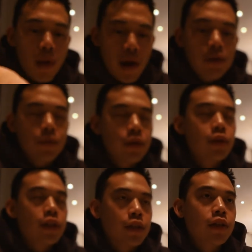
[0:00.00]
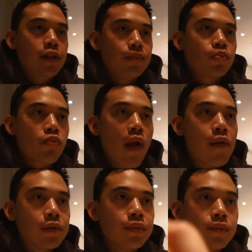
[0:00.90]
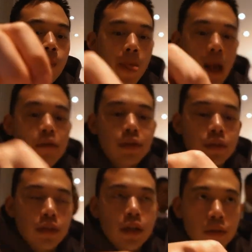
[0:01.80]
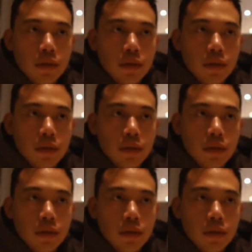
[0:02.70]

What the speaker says: I really like that. I really like